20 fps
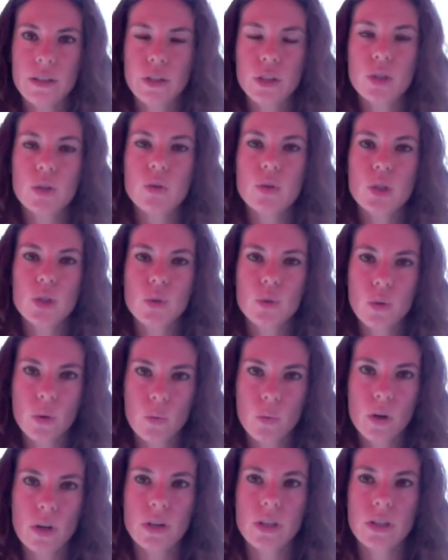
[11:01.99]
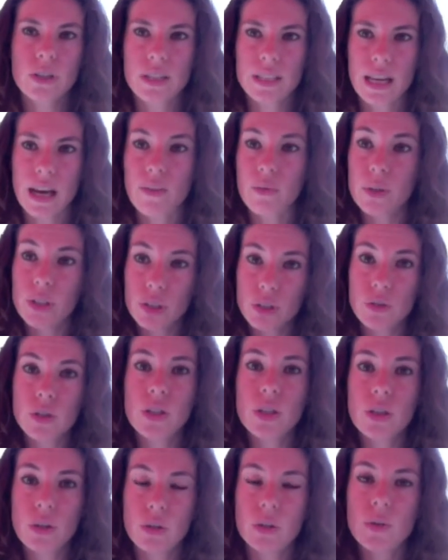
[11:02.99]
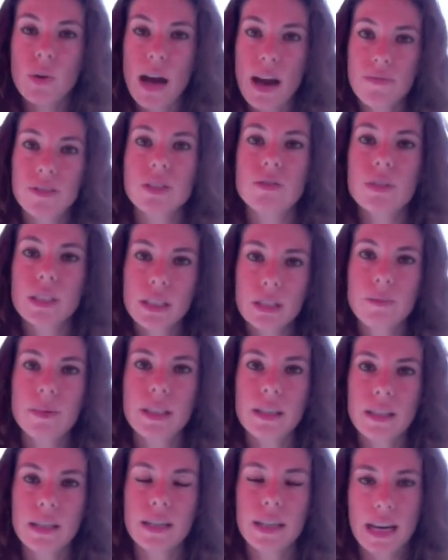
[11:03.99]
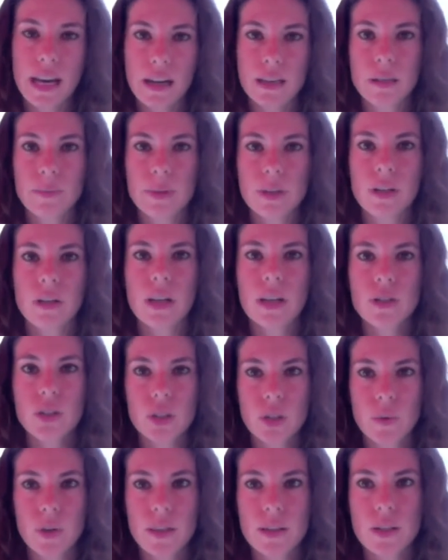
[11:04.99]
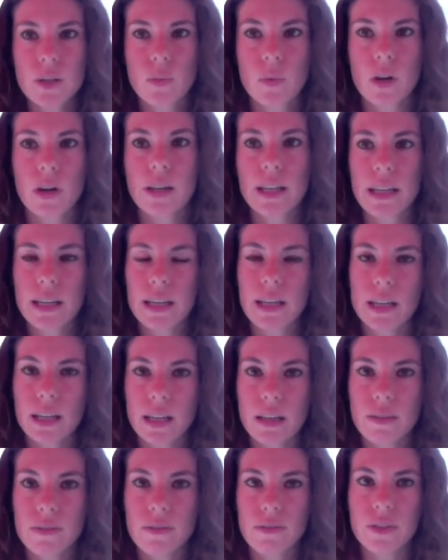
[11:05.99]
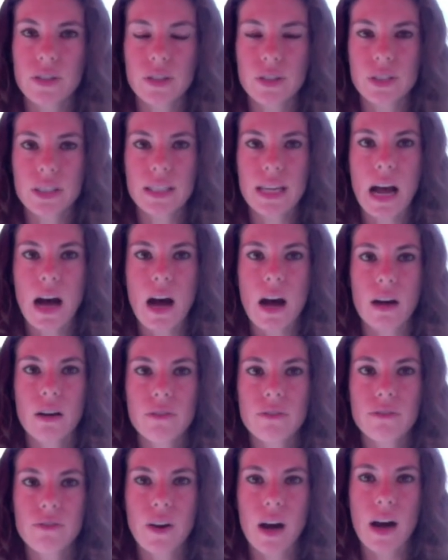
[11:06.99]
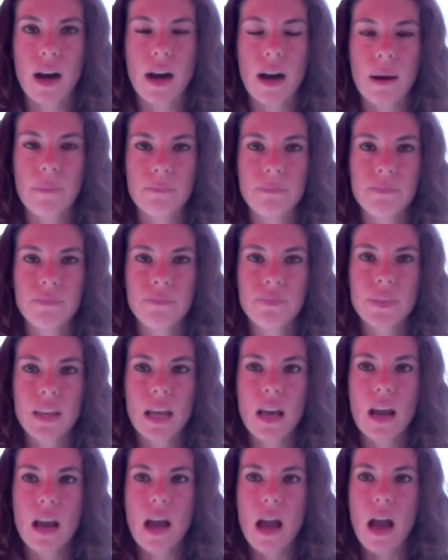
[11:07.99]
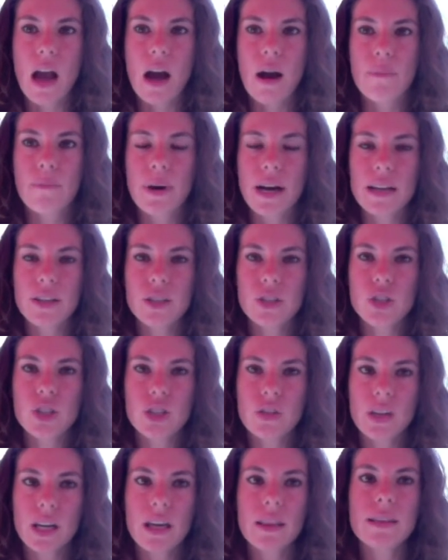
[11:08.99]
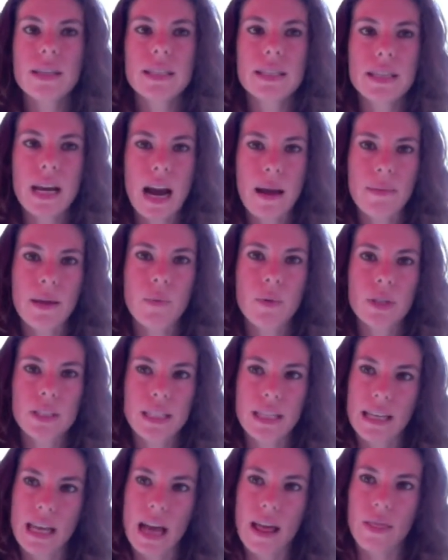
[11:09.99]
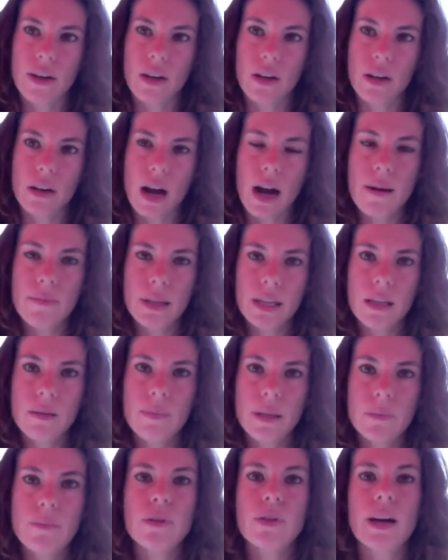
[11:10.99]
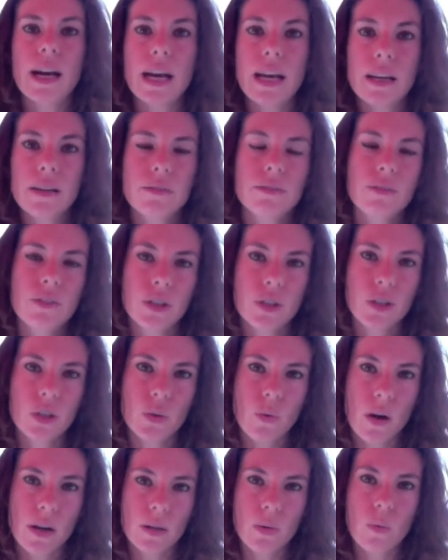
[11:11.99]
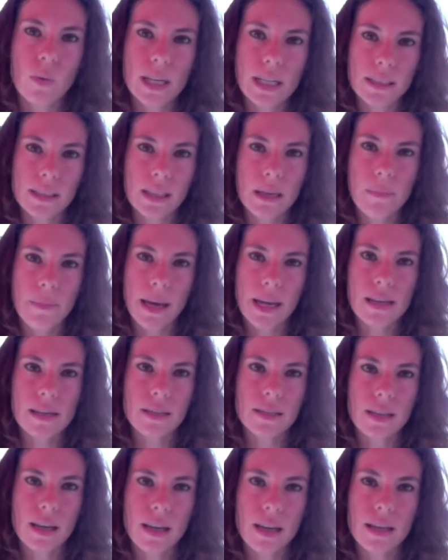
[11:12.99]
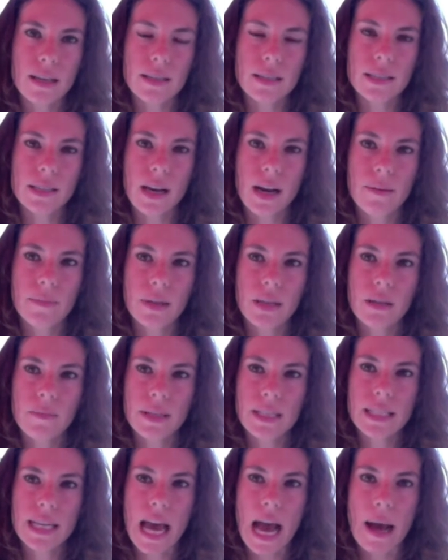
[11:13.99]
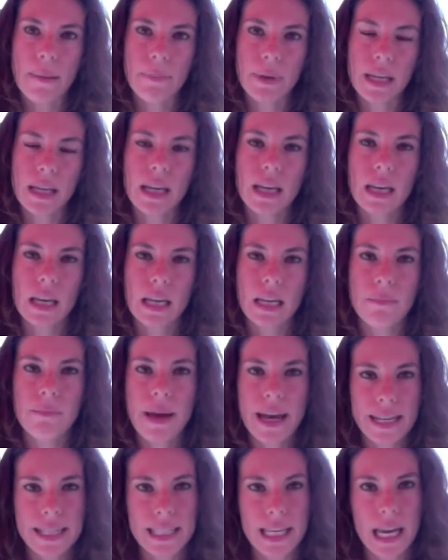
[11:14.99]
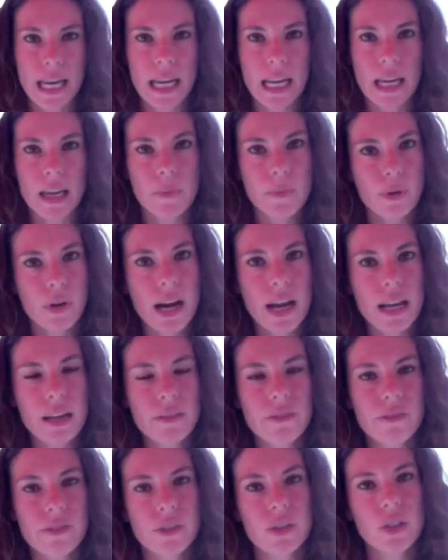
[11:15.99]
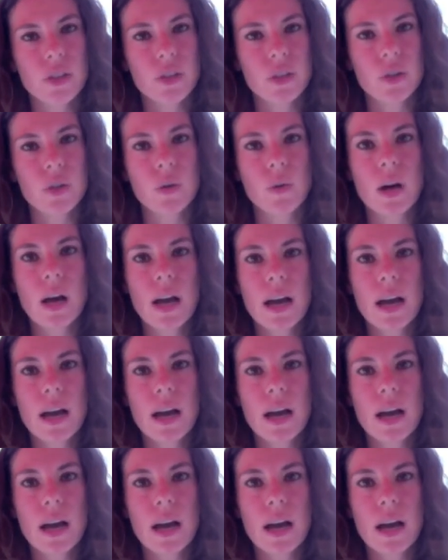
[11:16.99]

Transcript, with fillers: you do the work yourself, which you do. You have to really be accountable and doing this work and in it for yourself. Um, but during this time that we're together, I'm going to be praying for you on a weekly basis. I'm going to be tapping in and meditating and praying for you